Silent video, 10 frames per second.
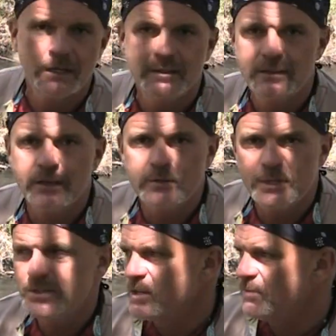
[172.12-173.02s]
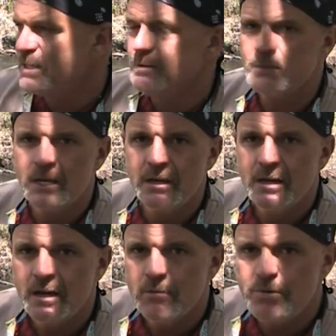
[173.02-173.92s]
Another bit of safety,
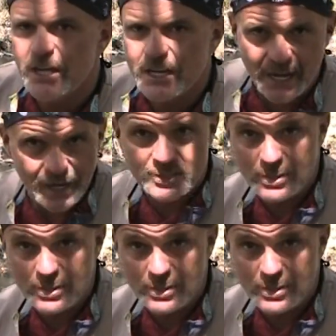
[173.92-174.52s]
pick an access